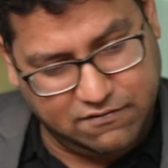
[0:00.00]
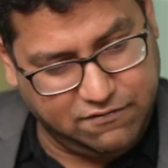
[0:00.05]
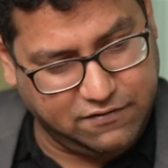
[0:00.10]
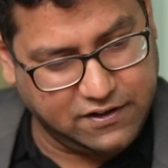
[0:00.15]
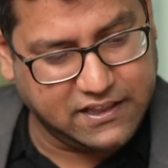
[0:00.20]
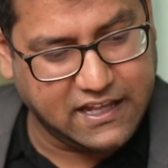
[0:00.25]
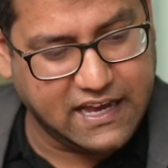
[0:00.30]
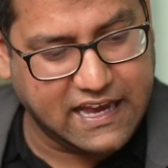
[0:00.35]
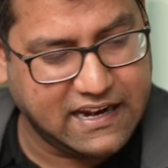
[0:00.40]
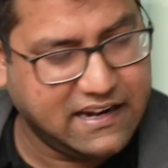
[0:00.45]

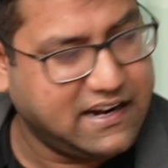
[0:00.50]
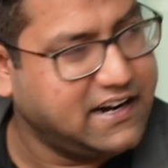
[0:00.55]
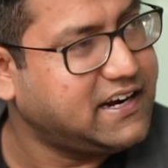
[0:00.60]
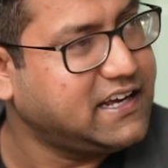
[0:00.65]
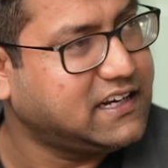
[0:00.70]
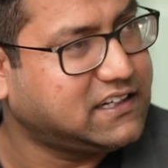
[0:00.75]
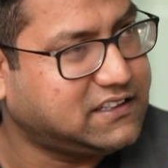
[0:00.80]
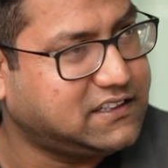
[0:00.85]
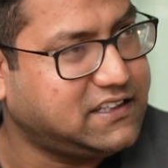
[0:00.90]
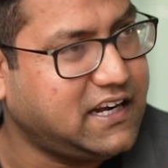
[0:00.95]
with the
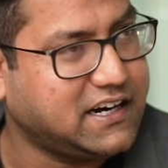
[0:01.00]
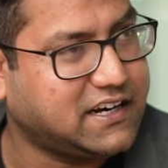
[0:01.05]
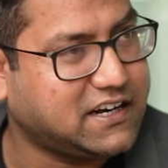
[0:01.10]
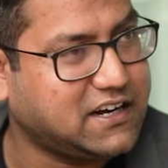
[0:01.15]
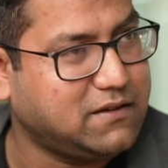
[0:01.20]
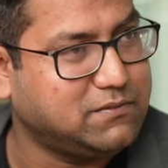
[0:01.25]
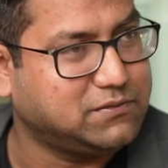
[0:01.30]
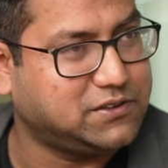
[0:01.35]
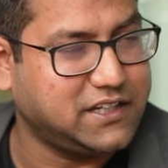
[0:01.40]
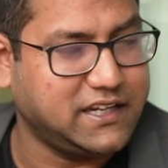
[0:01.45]
analytics that
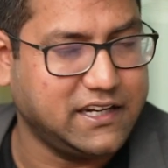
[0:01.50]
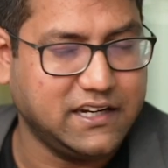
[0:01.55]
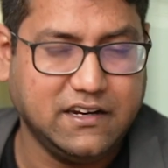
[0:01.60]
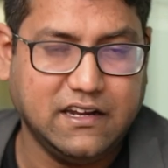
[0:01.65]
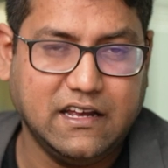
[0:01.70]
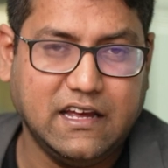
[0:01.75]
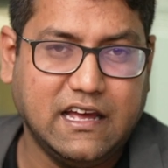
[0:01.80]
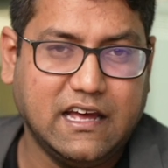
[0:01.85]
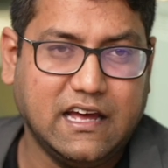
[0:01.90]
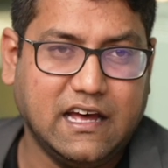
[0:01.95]
comes up.
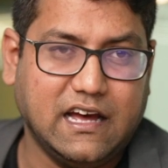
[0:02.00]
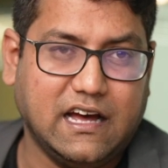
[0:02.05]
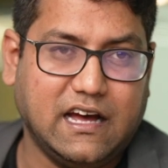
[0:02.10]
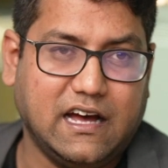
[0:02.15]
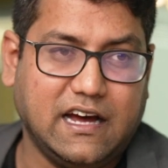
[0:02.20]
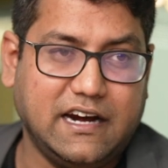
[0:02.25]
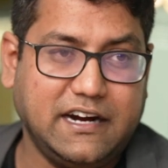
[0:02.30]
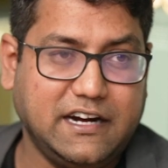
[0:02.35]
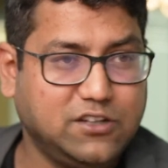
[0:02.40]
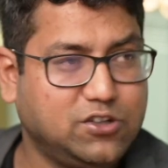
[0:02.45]

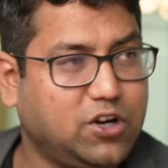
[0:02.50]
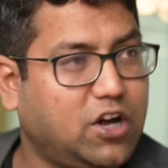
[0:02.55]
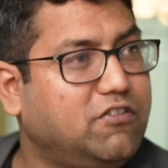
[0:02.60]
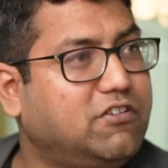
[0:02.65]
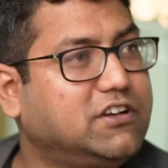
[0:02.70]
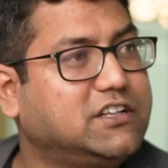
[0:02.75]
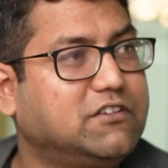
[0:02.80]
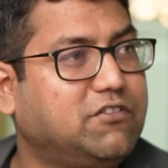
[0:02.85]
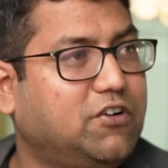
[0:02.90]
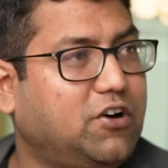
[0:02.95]
It is
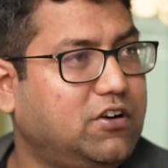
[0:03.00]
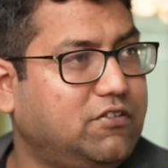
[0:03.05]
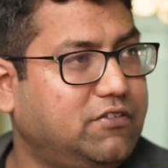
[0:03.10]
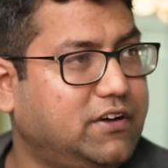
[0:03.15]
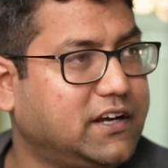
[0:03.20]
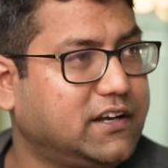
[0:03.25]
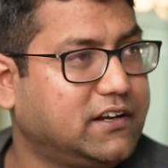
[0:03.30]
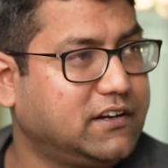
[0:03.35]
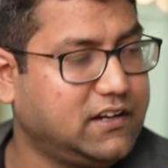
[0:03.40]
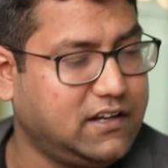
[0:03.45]
always
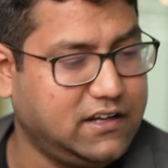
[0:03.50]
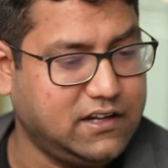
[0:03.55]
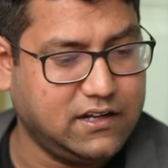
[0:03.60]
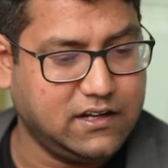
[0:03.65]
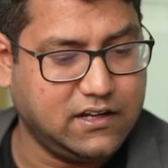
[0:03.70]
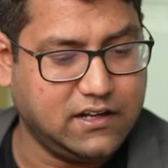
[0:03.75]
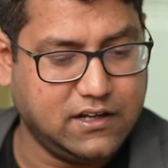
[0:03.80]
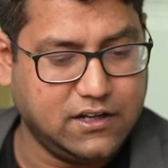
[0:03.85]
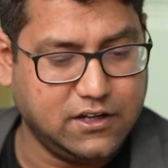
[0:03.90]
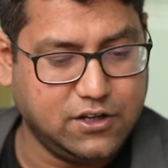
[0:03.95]
evolving.
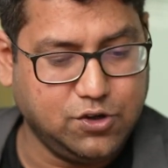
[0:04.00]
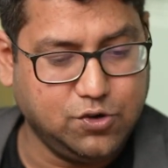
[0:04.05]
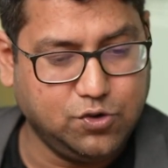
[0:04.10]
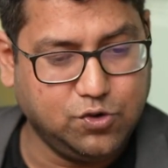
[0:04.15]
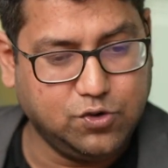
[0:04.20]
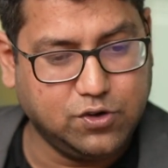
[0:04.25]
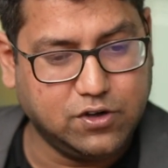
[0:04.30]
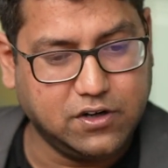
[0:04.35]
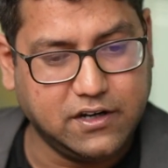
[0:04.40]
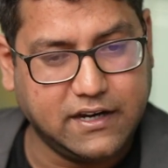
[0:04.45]

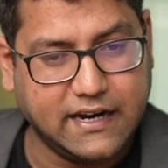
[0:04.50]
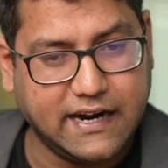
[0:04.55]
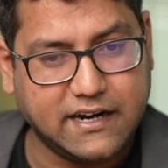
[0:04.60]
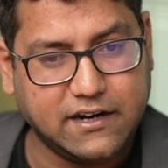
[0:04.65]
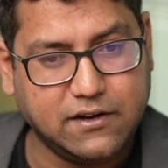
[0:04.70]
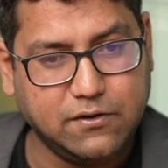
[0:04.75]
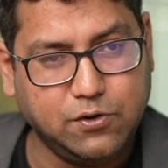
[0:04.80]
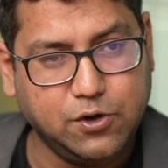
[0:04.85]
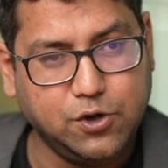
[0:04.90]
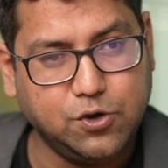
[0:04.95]
You
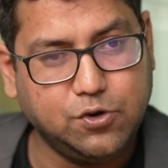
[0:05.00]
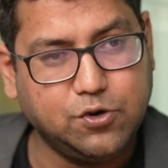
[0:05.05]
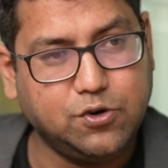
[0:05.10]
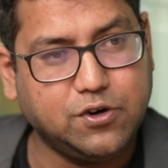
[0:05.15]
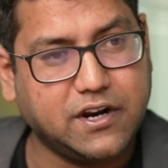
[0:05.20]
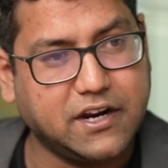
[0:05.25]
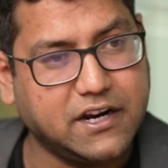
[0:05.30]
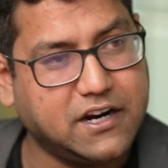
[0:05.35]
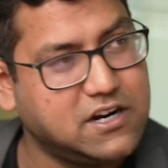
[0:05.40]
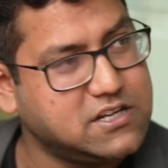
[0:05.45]
get new
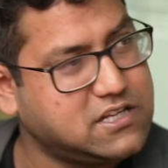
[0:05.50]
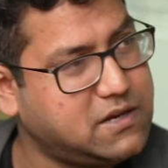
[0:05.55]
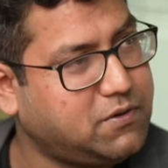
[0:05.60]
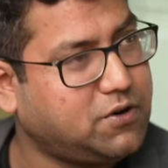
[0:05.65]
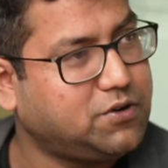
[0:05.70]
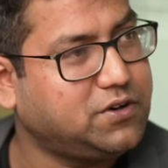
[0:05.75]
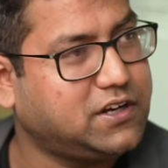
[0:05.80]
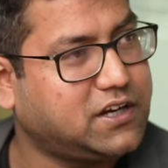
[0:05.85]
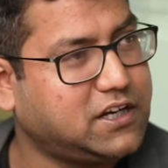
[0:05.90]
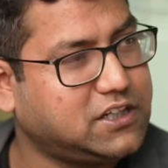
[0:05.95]
triggers
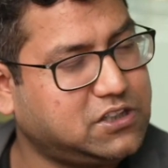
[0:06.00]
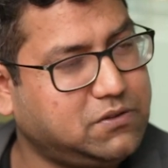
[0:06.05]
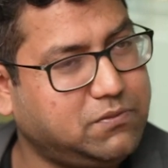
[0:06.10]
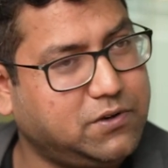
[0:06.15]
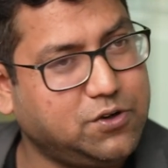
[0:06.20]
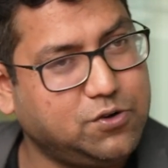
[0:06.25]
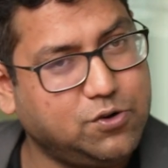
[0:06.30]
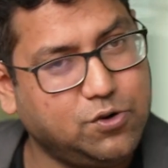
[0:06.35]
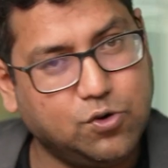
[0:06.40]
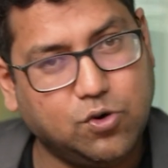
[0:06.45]
about the
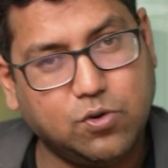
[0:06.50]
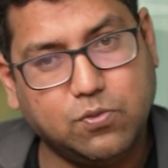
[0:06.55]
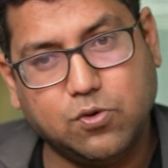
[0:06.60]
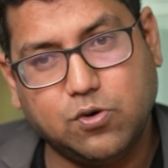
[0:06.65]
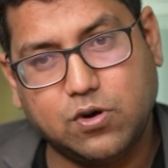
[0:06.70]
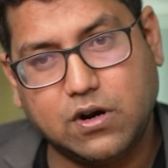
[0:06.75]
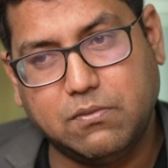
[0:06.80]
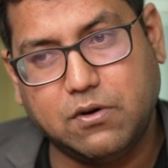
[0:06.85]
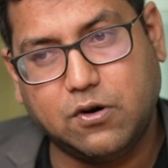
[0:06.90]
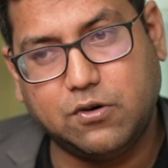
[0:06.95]
customer. You know
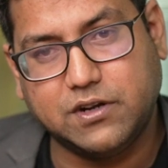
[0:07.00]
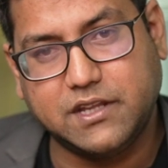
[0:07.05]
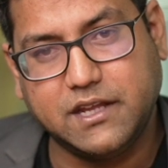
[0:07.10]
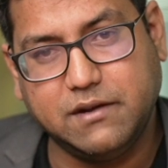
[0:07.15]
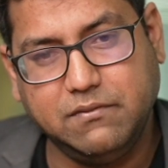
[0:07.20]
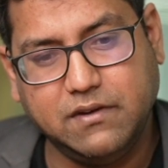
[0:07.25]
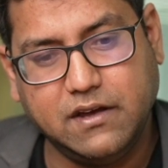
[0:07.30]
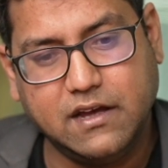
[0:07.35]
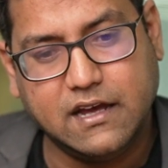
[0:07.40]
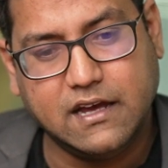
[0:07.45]
more about
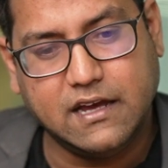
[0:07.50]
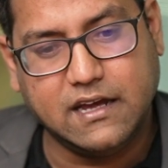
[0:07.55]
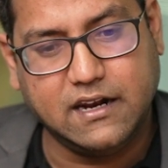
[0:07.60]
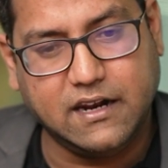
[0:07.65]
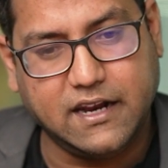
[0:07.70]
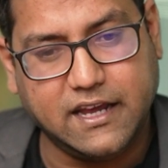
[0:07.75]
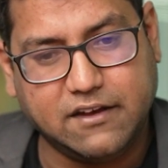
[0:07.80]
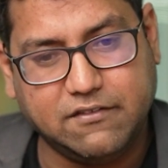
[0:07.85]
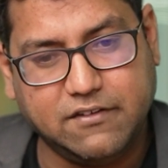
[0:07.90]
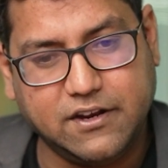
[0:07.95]
them.
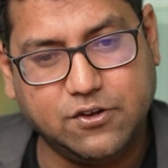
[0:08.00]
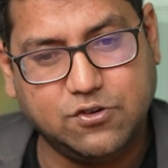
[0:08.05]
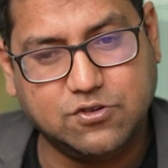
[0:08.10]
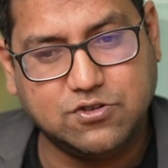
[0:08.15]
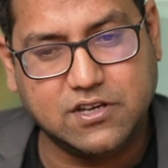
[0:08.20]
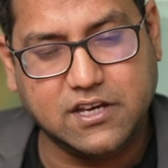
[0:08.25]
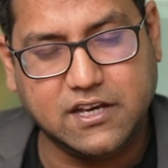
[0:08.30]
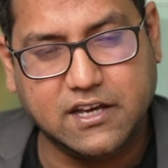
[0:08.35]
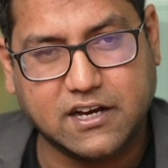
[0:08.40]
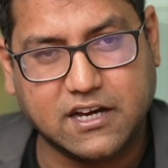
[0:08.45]
Like when you
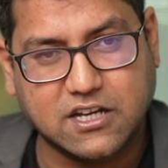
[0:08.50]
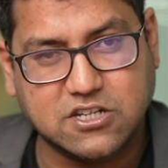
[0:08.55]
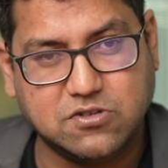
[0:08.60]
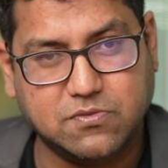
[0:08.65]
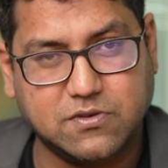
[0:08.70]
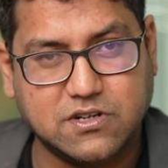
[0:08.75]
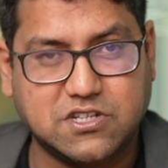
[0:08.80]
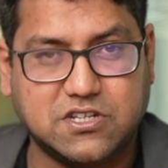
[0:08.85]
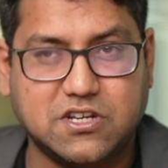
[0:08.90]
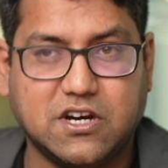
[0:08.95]
see a
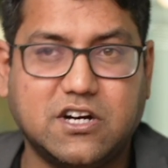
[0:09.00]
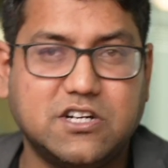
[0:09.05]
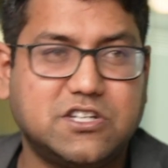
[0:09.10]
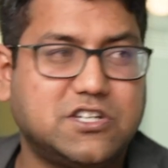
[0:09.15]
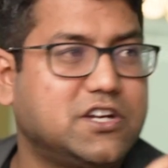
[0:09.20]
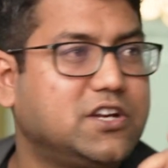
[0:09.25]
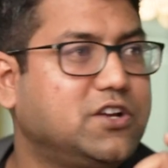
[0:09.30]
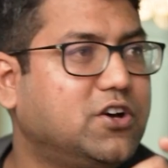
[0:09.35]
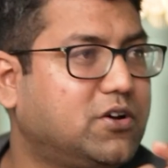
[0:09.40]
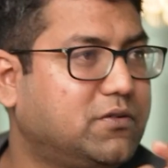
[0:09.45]
customer search
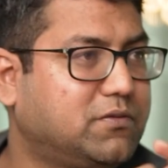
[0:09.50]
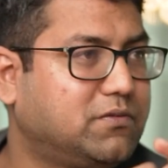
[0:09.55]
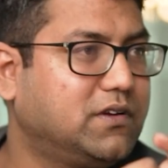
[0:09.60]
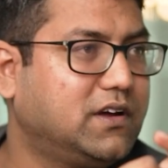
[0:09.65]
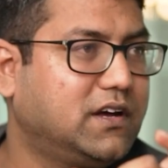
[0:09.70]
in your,